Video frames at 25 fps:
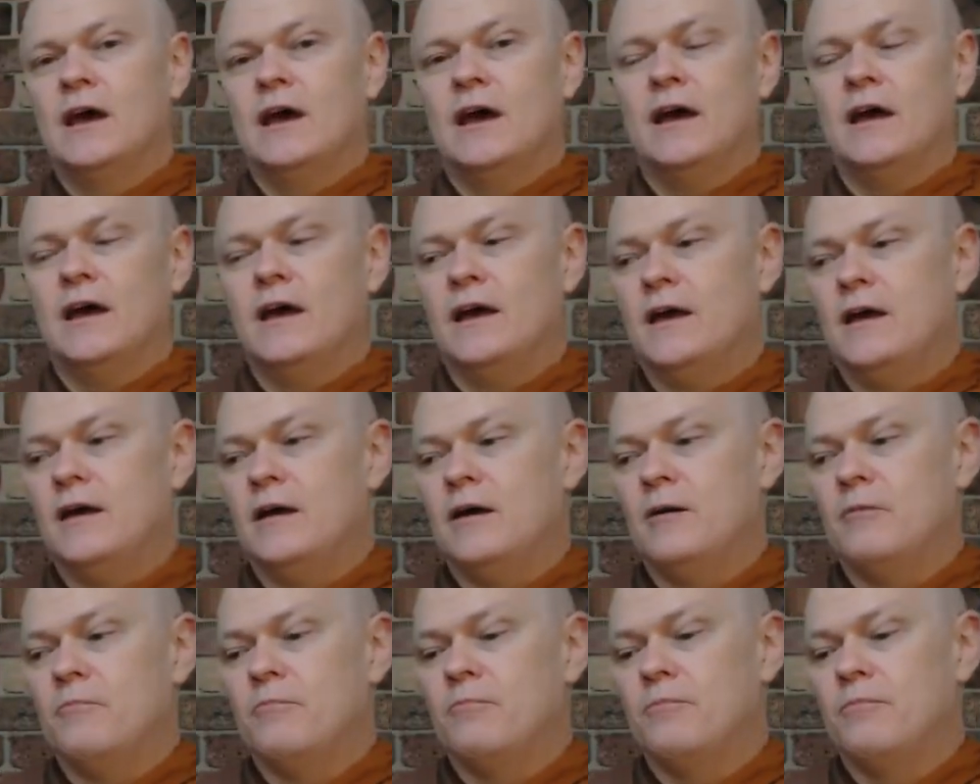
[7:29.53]

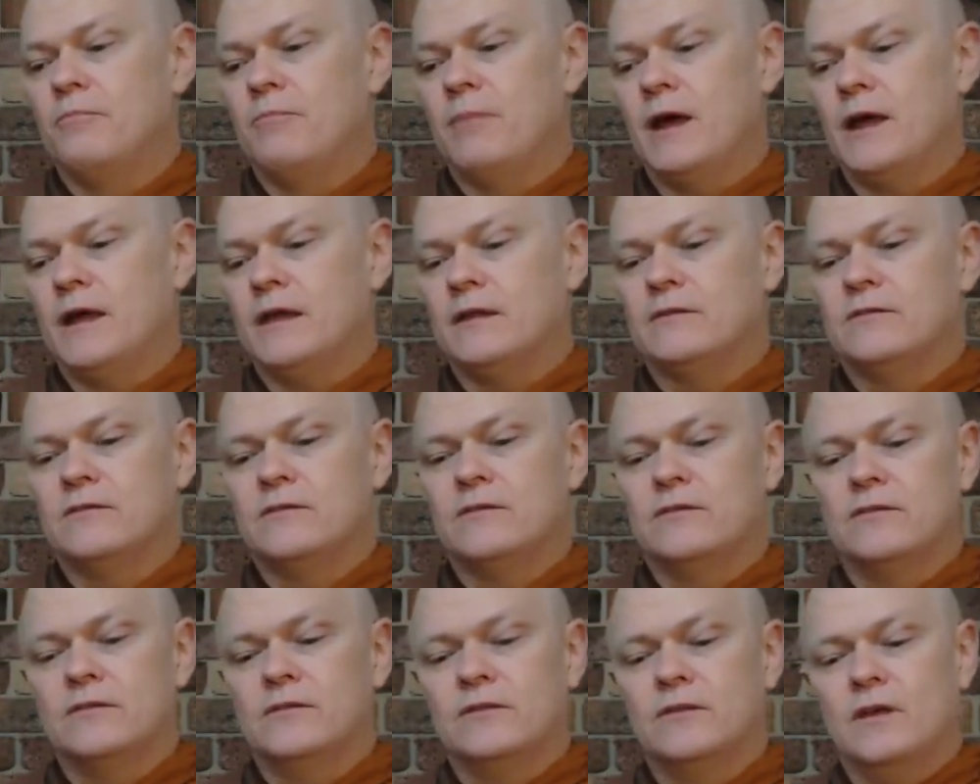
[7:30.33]

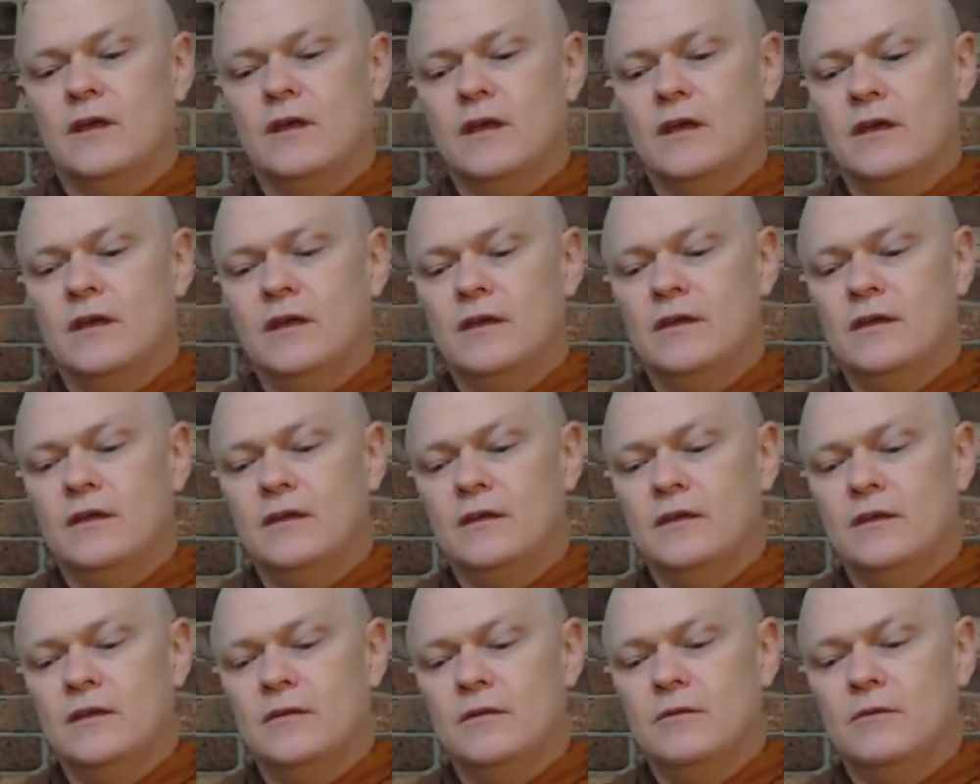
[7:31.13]
But
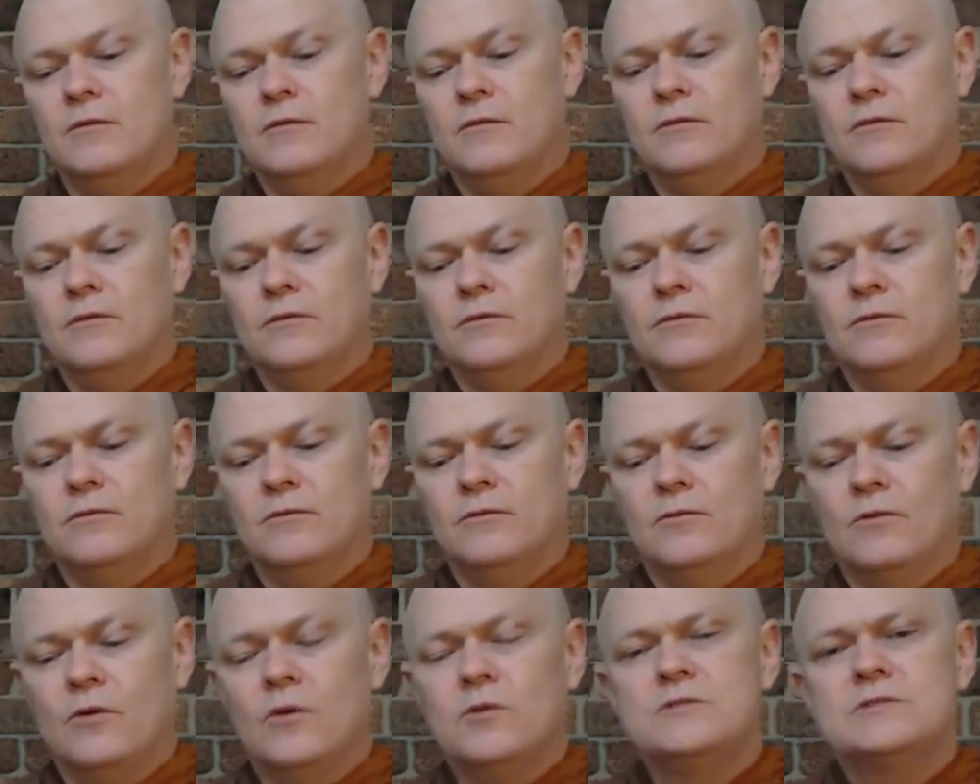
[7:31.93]

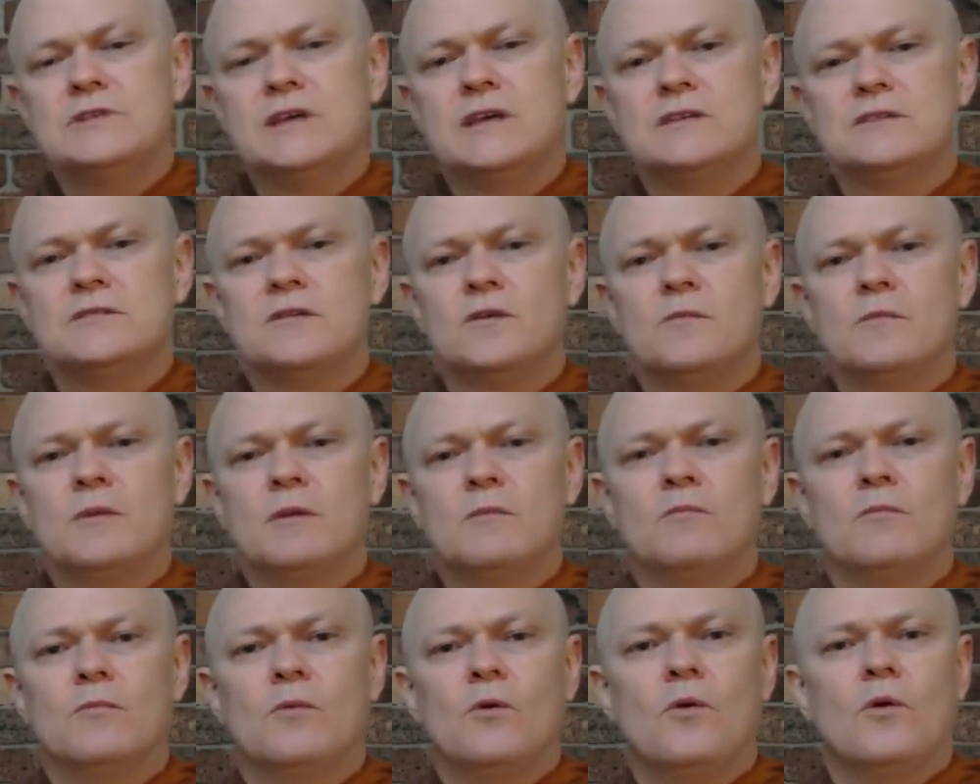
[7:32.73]
those things are
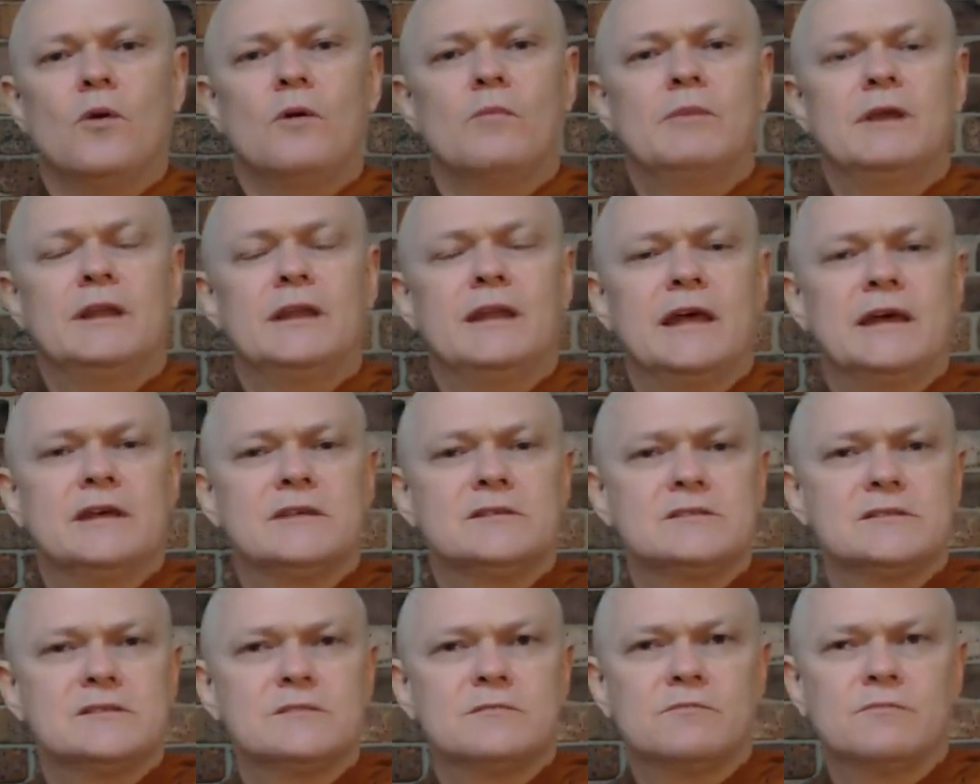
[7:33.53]
a bit
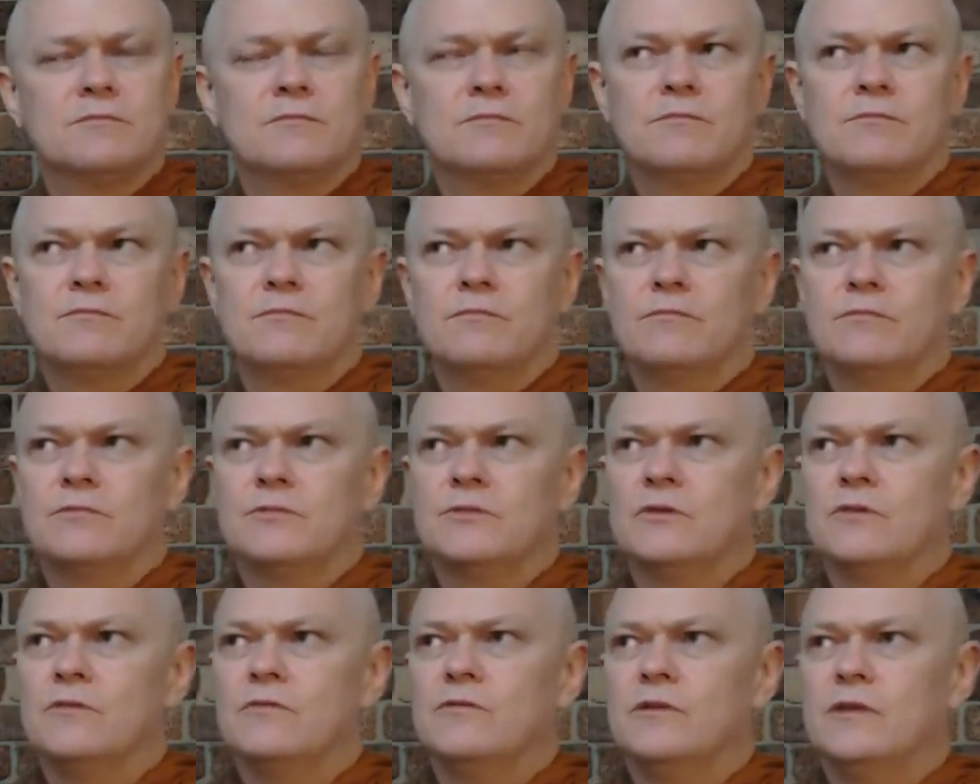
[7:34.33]
less
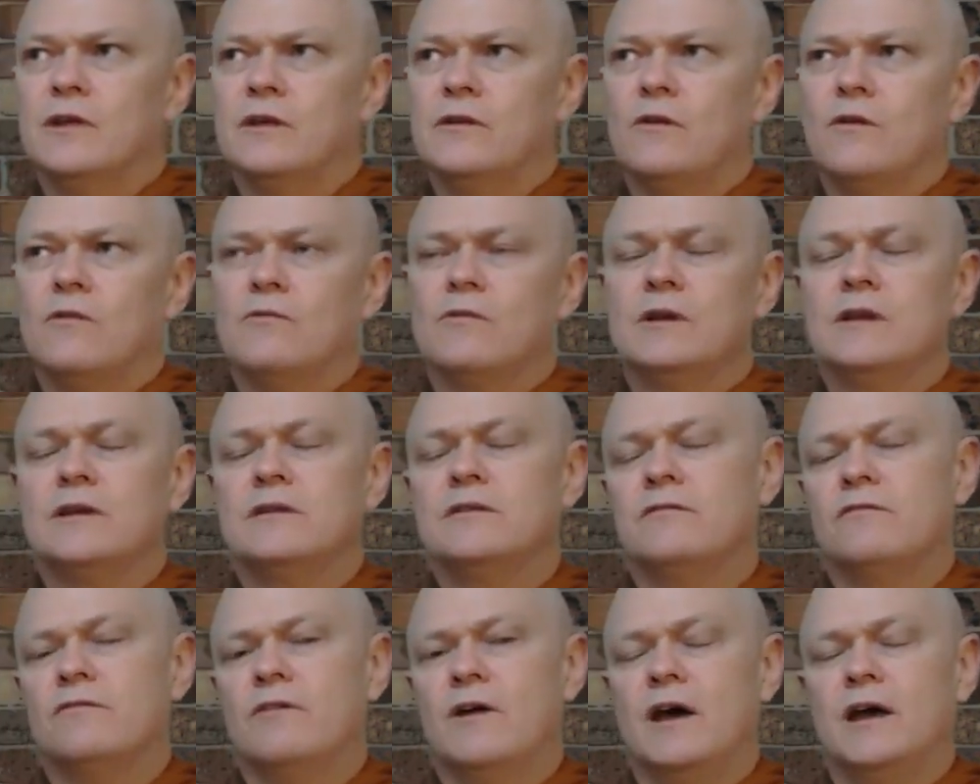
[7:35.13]
sort of, they don't really
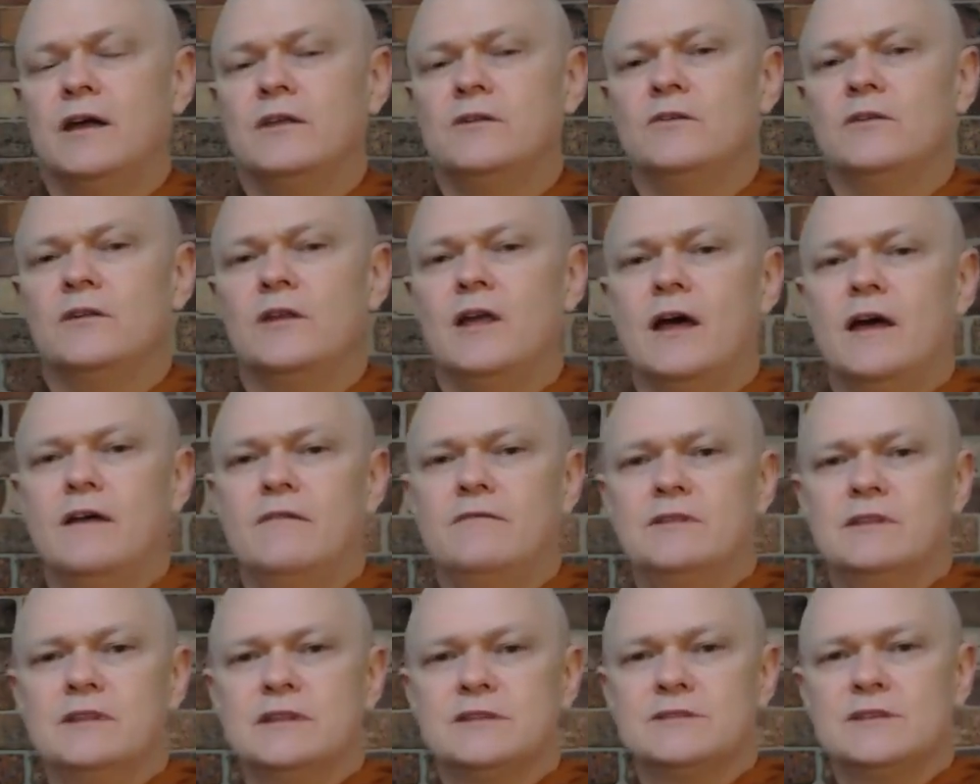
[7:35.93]
define your
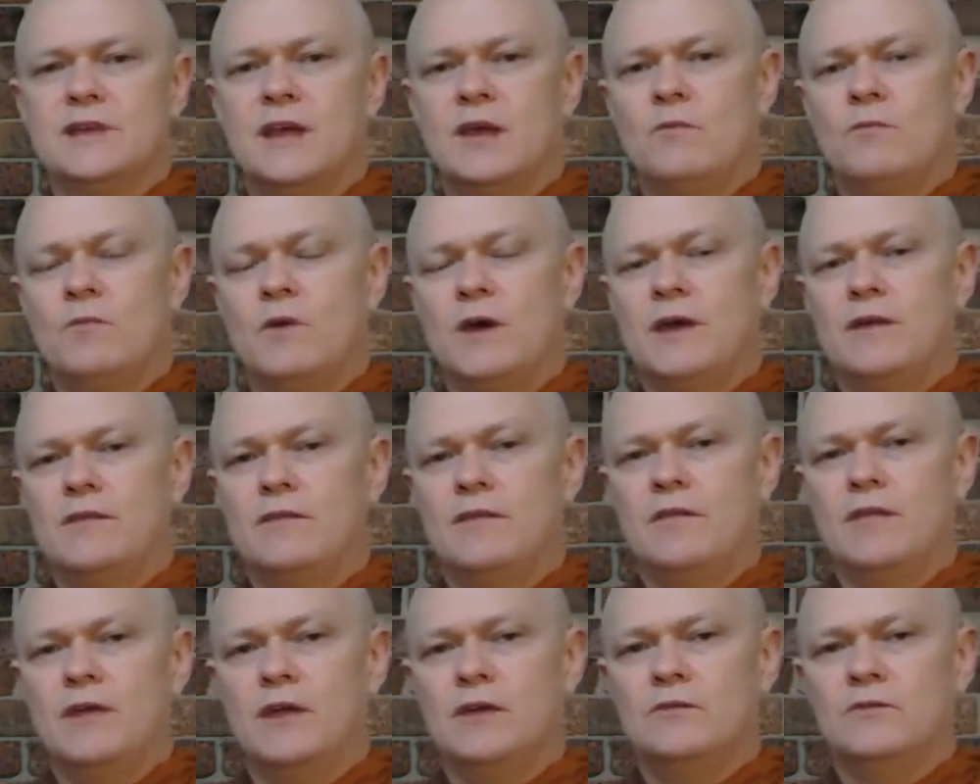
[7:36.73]
life in the same way
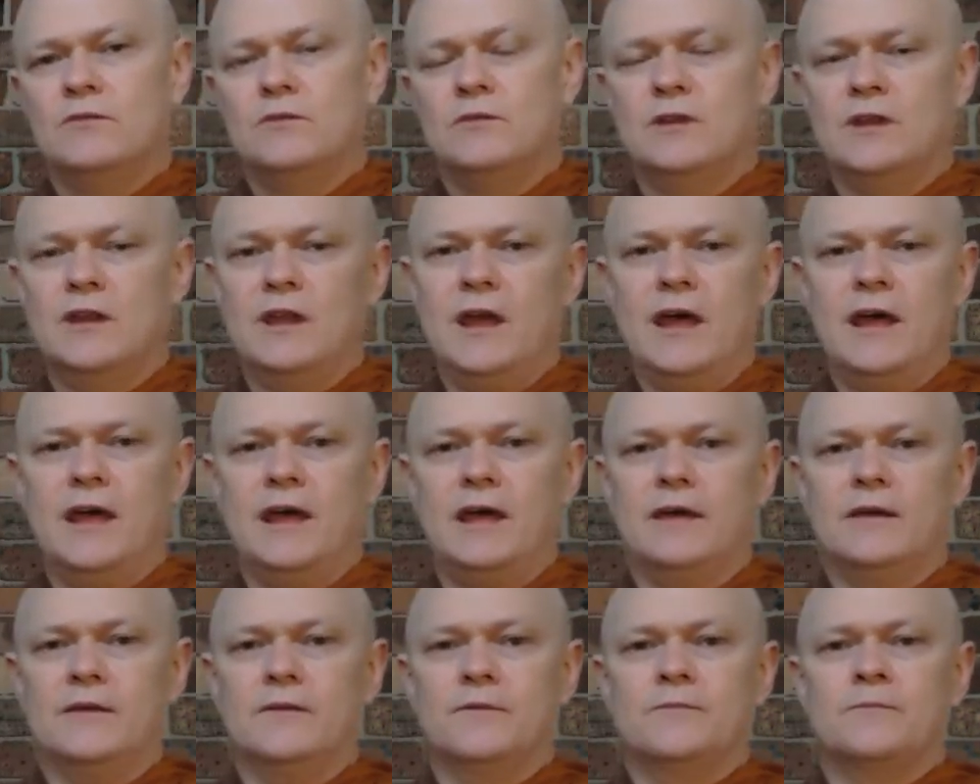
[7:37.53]
that they do
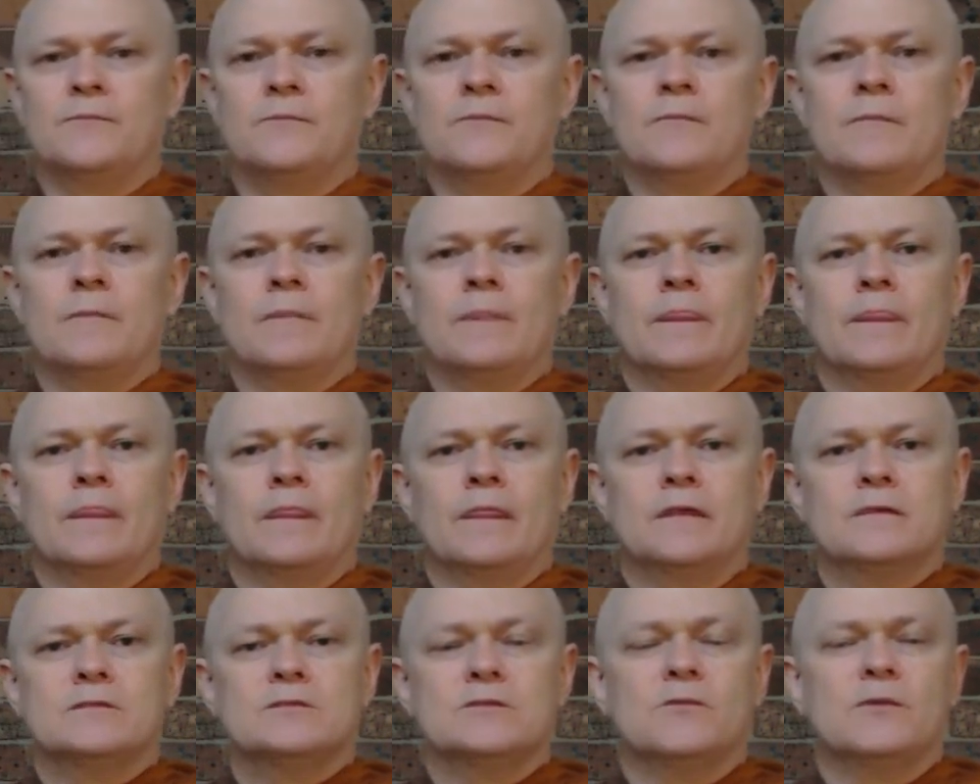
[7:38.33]
today.
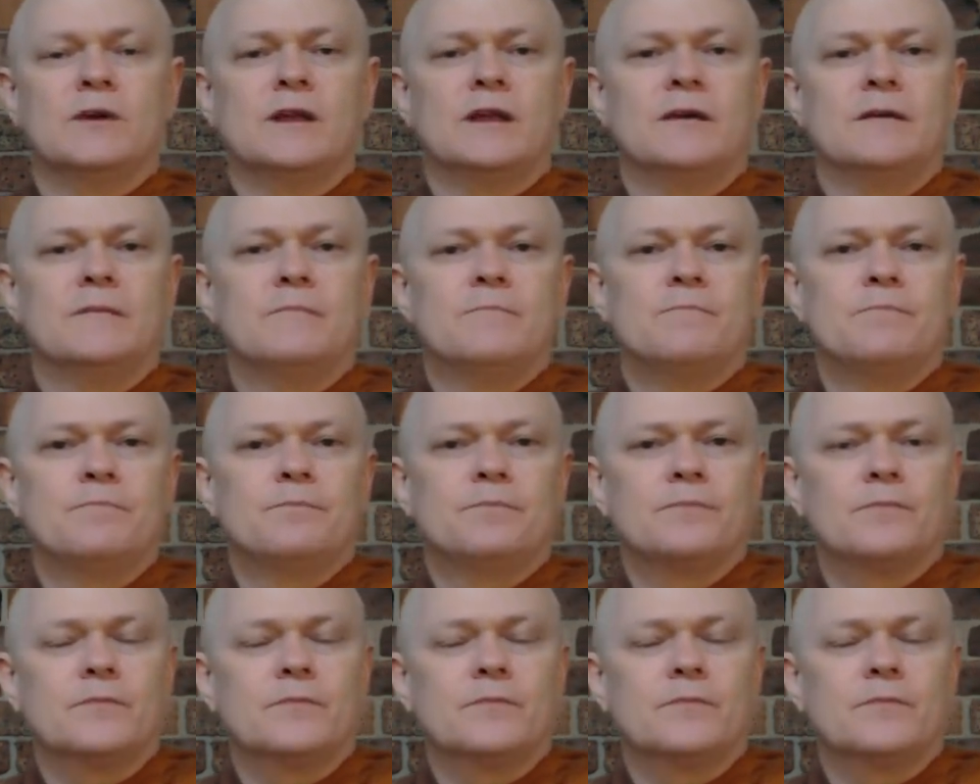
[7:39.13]
So when I'm